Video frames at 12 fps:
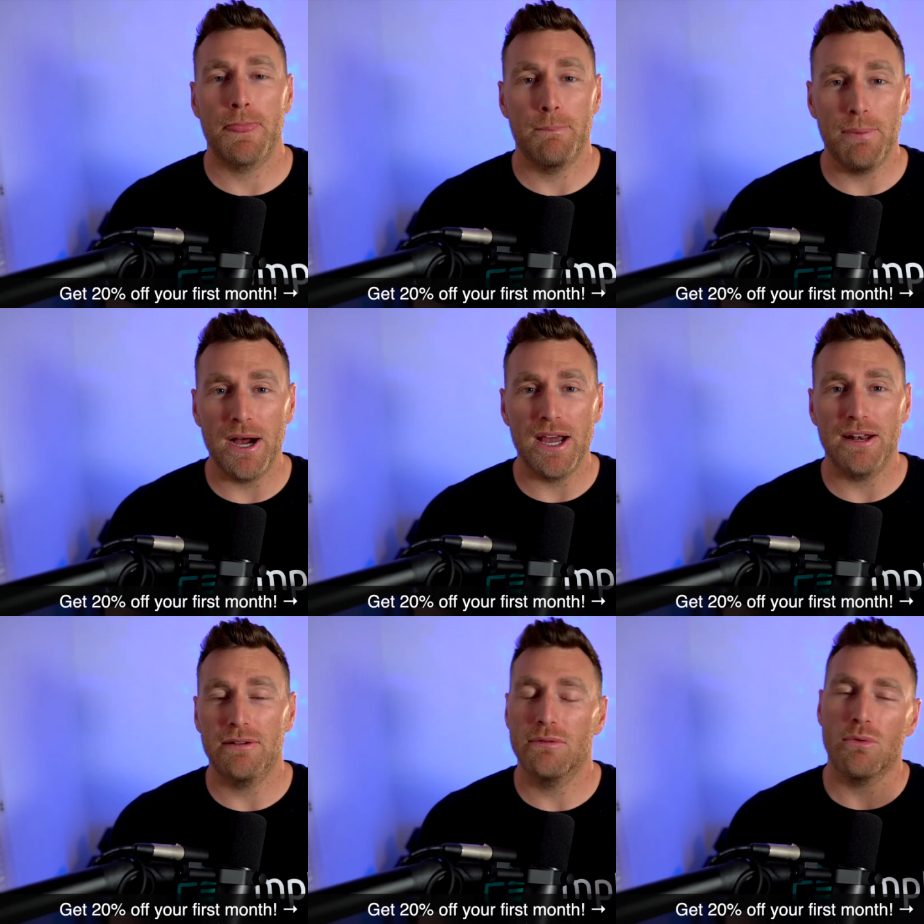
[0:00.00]

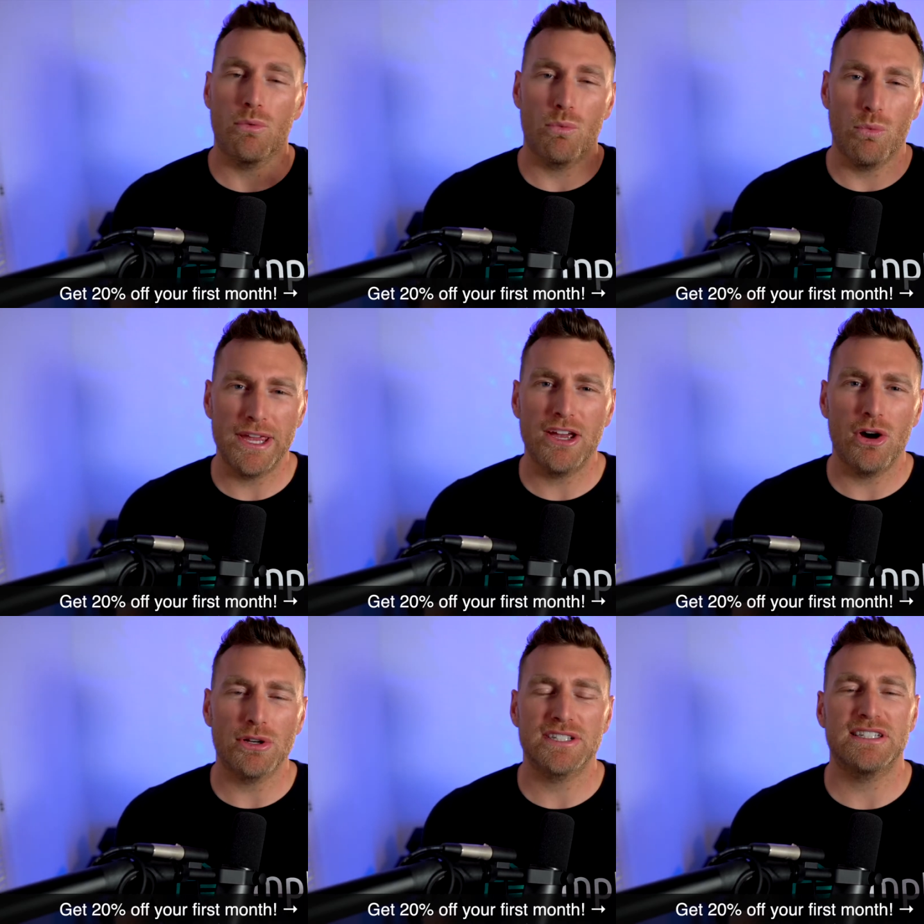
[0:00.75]
but we
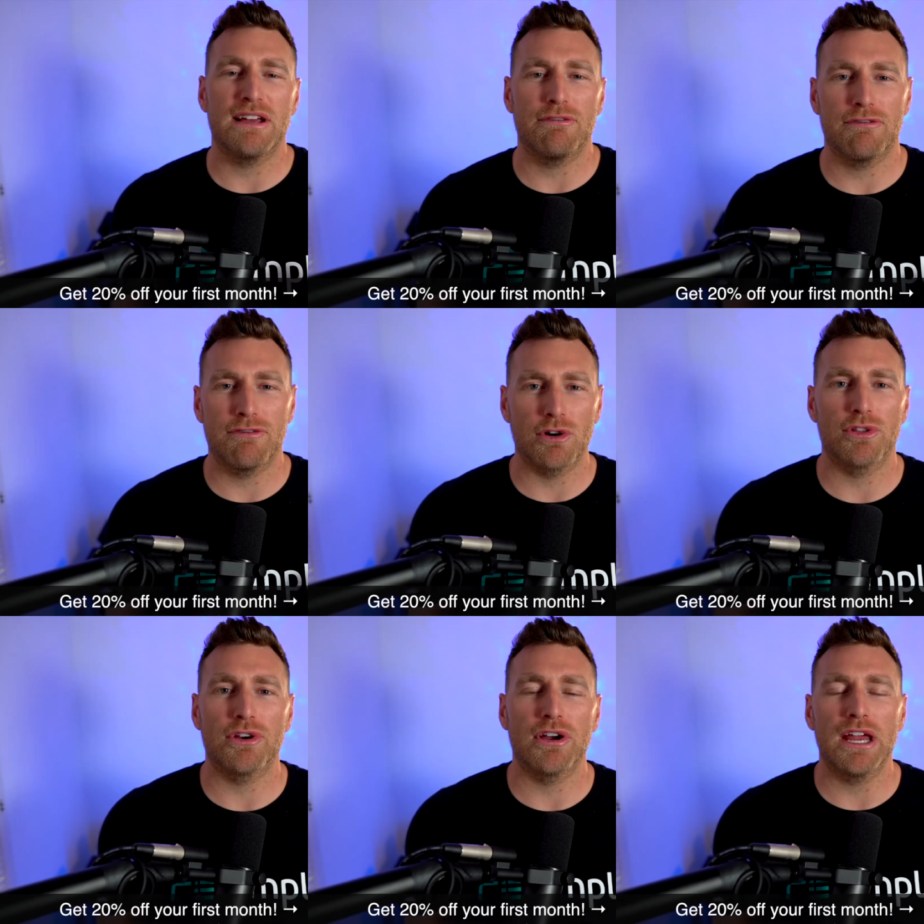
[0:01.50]
go a step
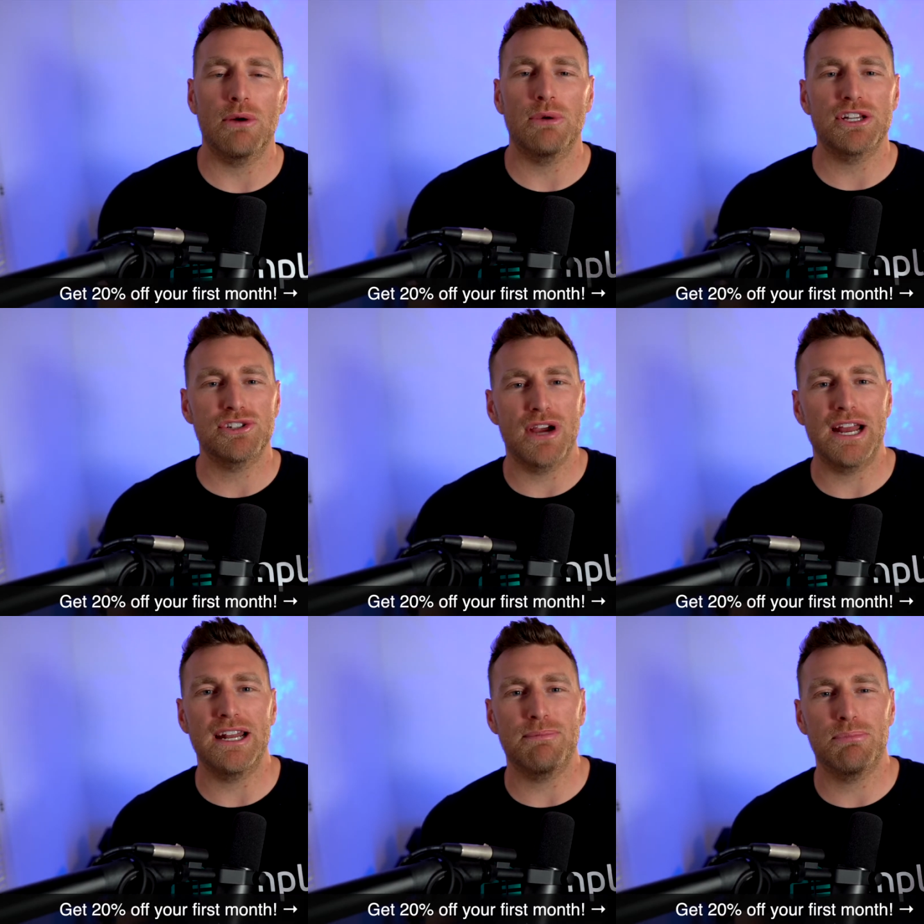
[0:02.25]
further and we
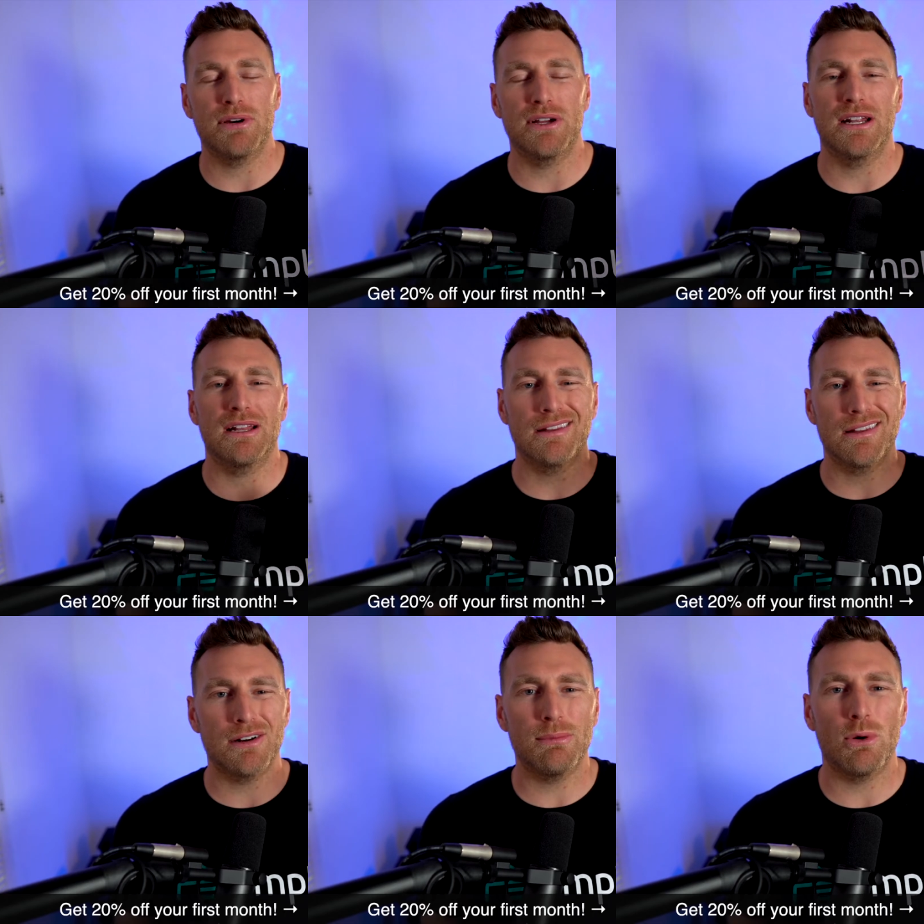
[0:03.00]
try to put a
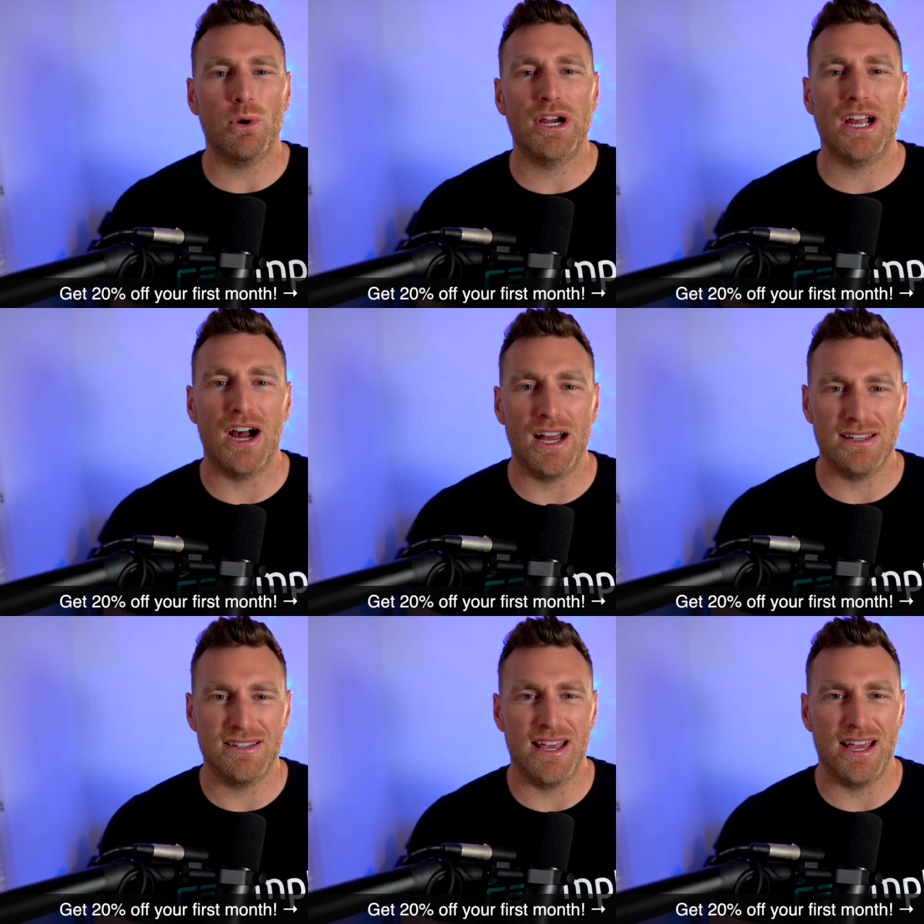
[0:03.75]
little more
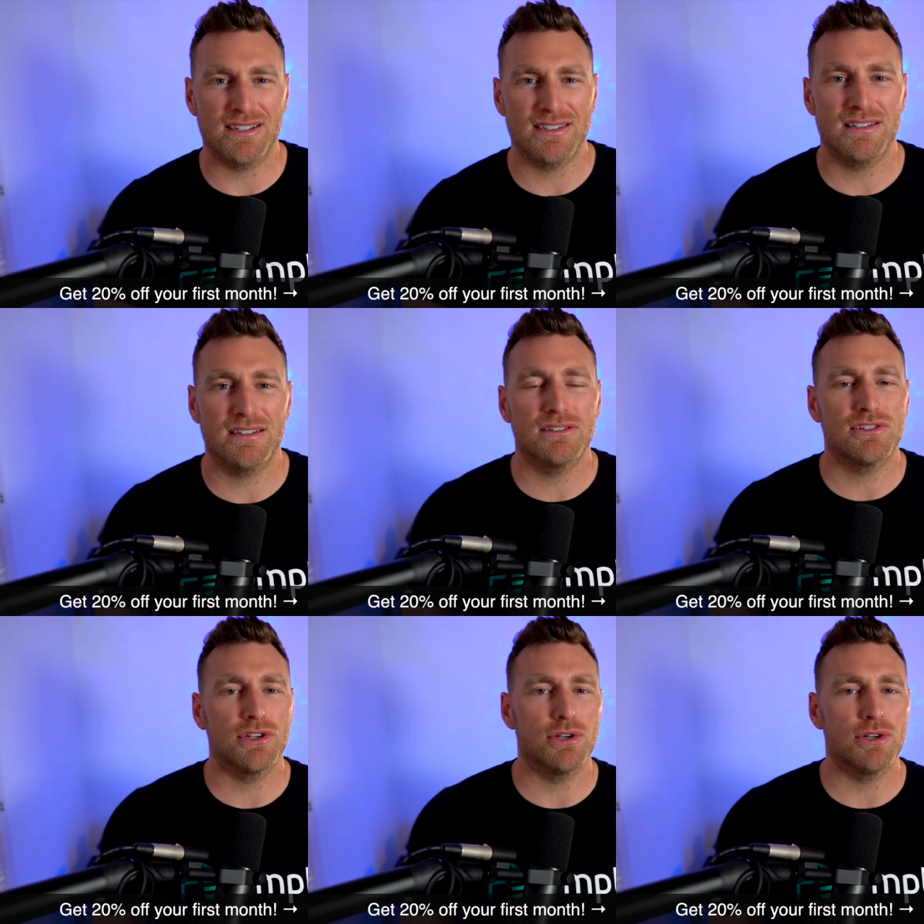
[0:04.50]
context to